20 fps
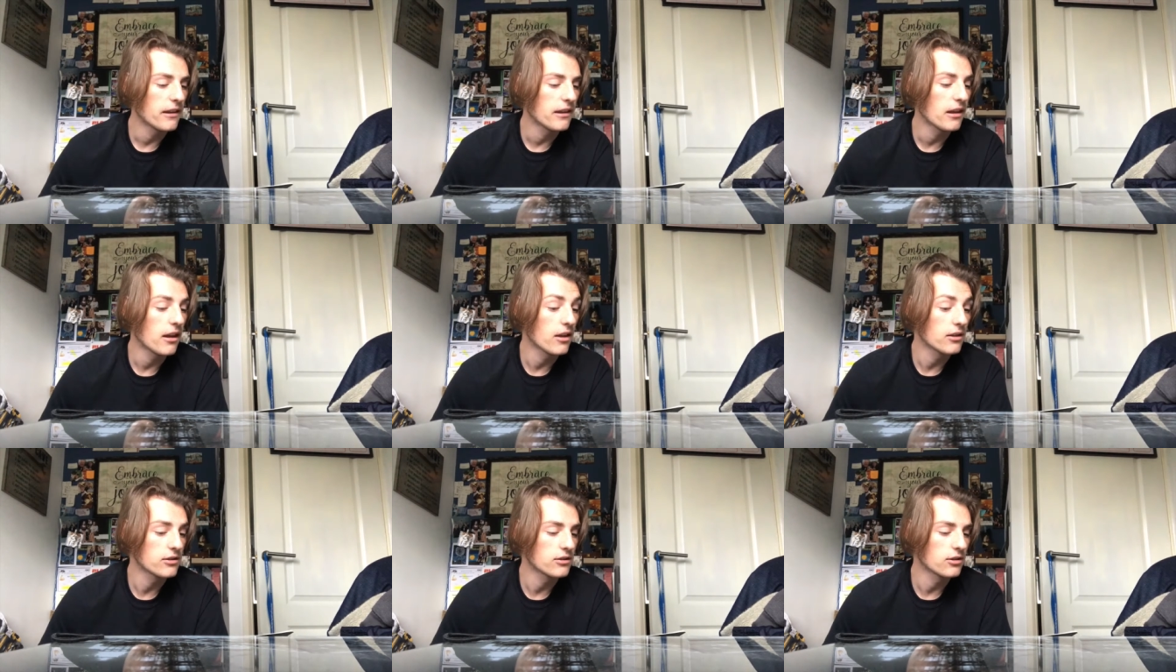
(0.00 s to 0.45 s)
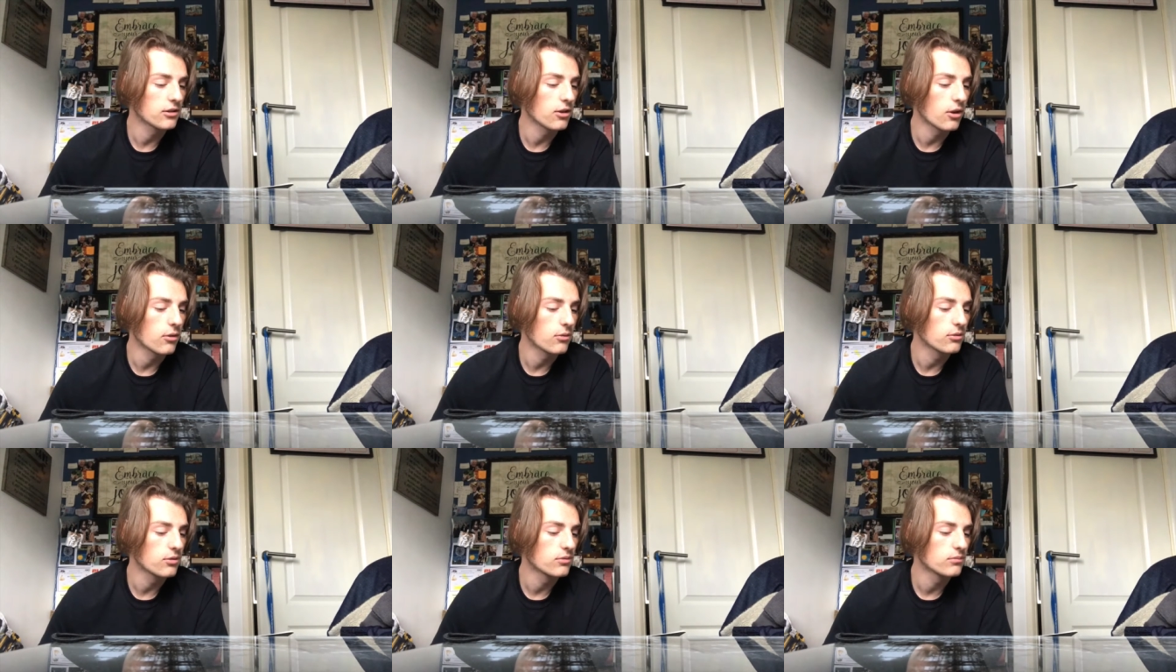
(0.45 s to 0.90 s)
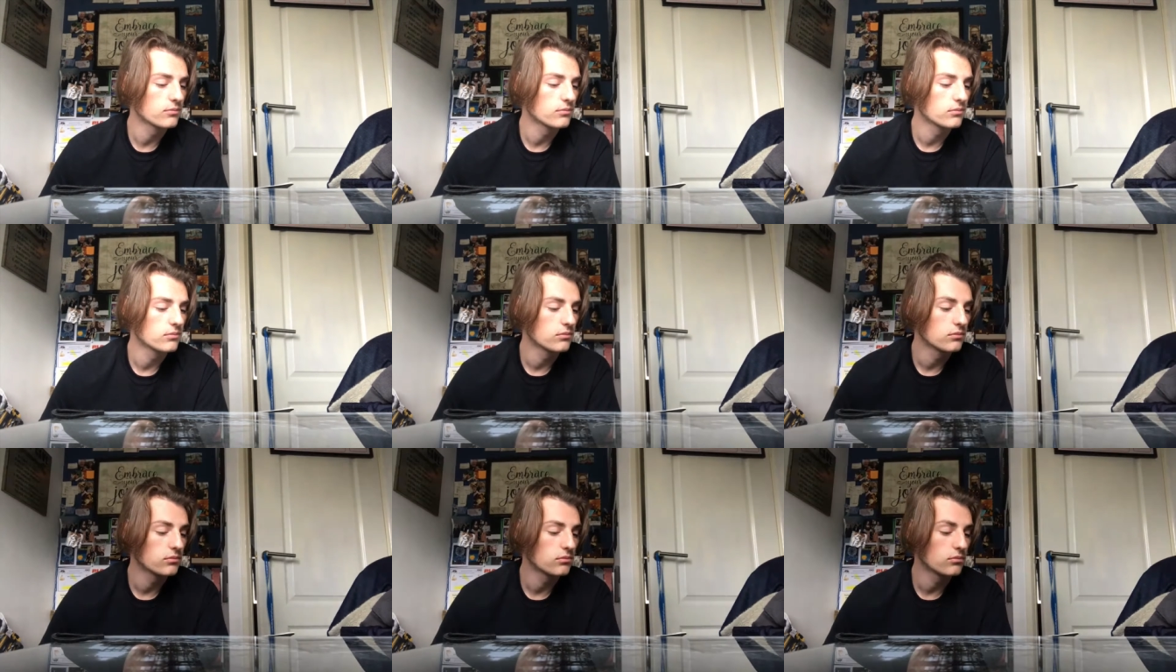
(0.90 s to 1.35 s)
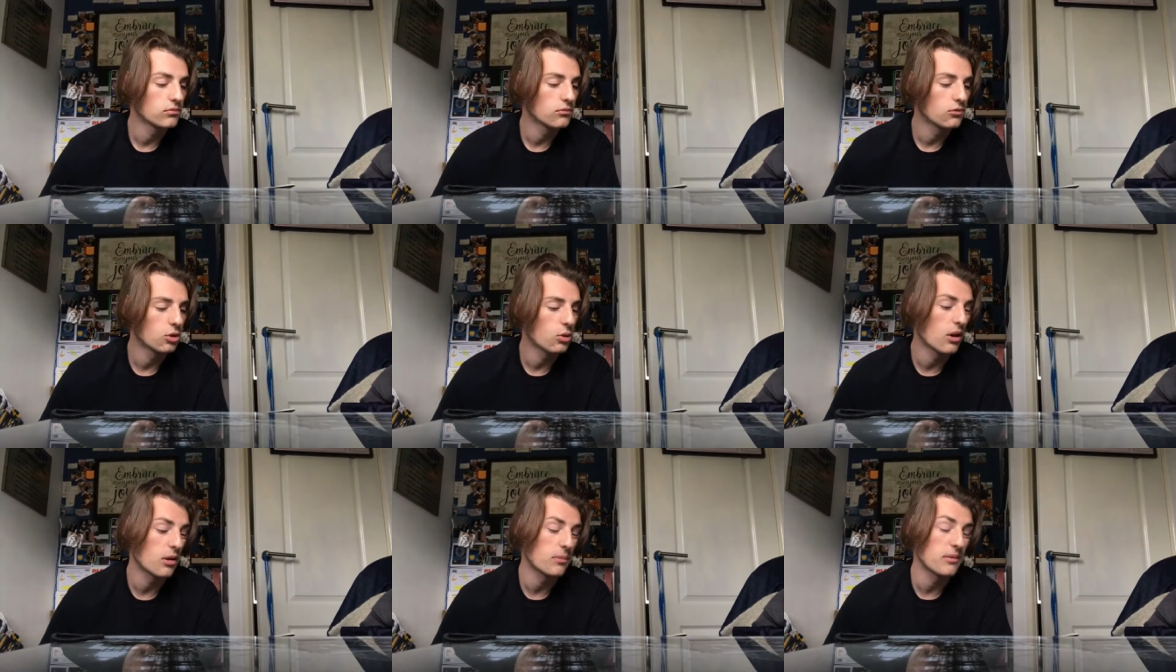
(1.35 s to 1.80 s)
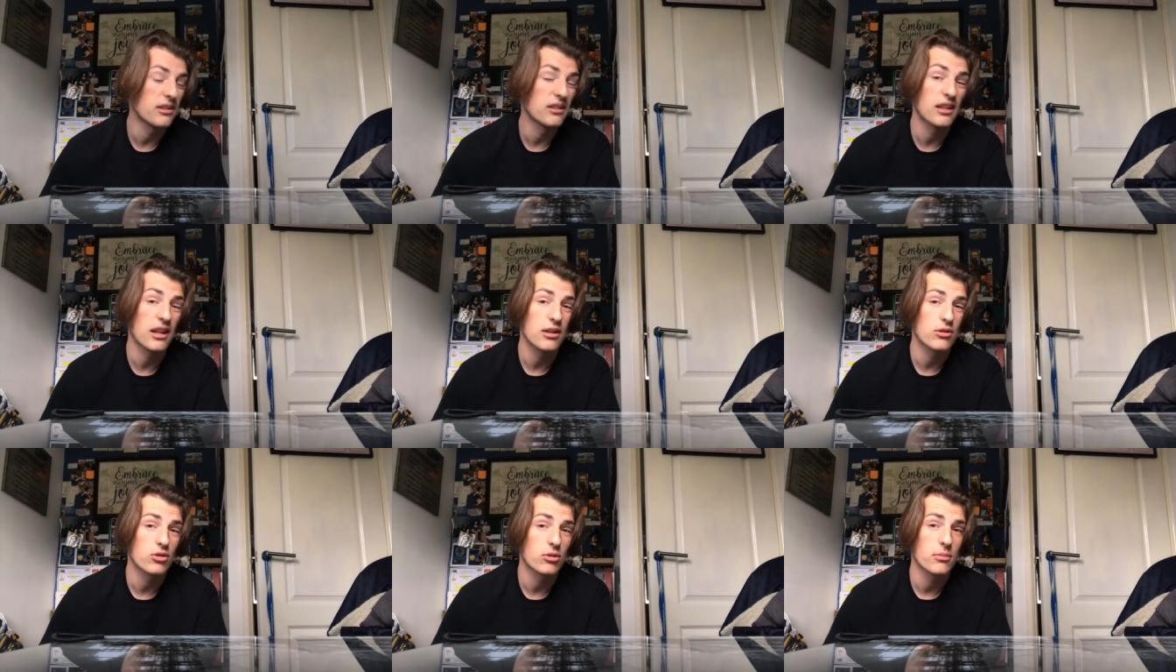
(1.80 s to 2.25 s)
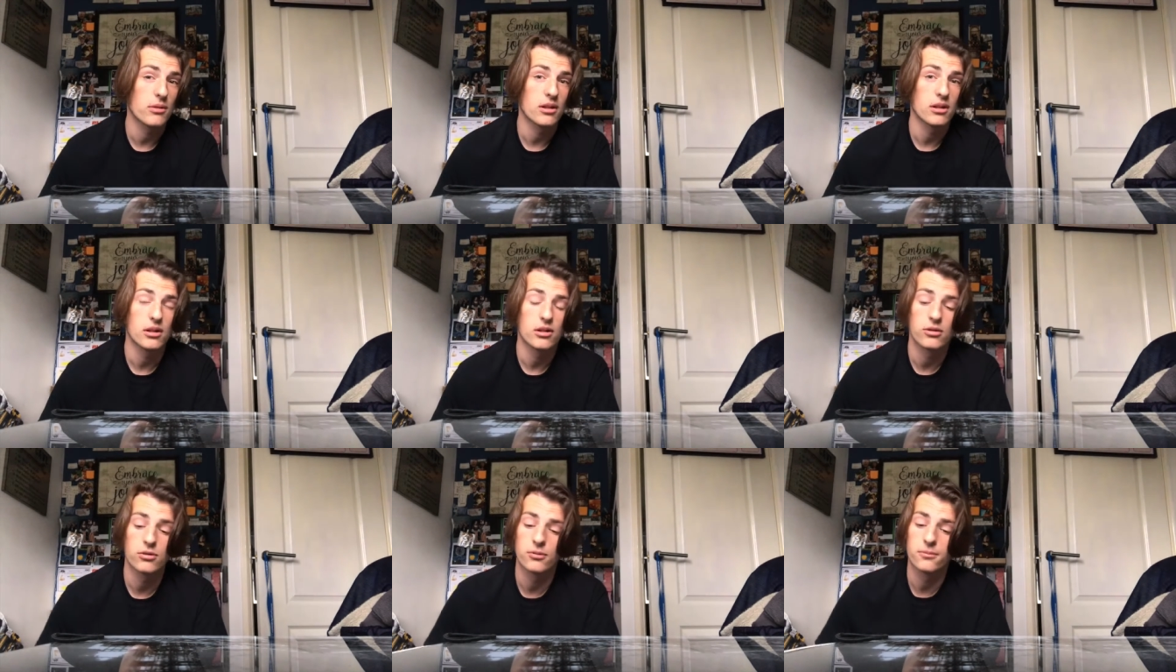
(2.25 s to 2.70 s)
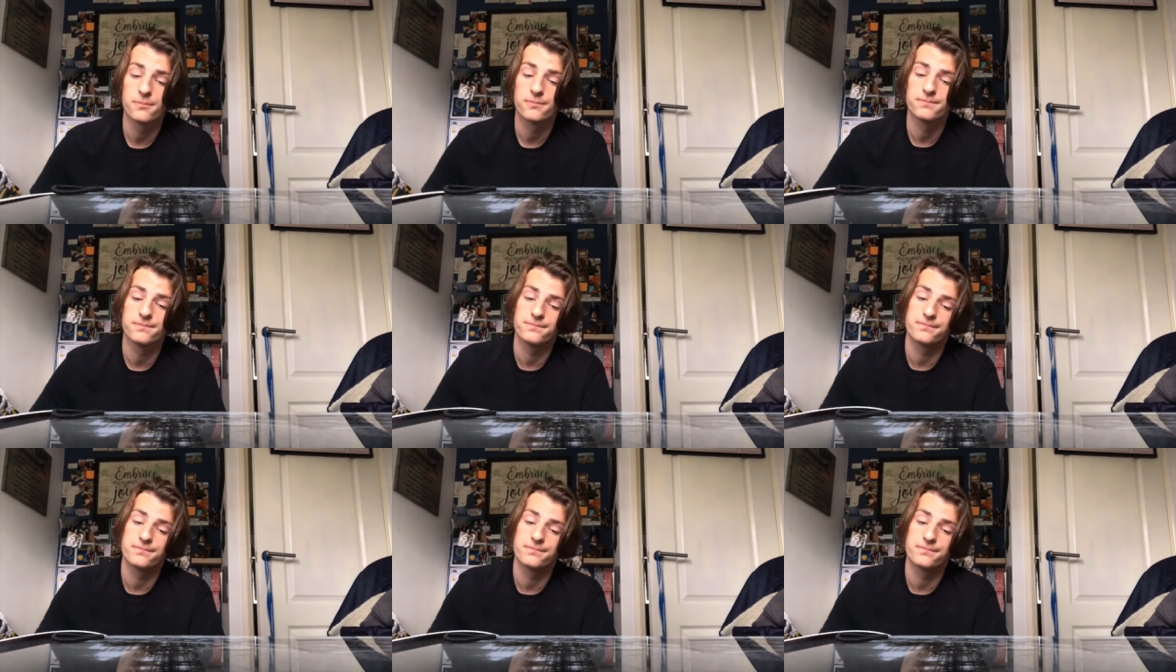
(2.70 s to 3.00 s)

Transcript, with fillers: he asked the goat, who had been daydreaming a little.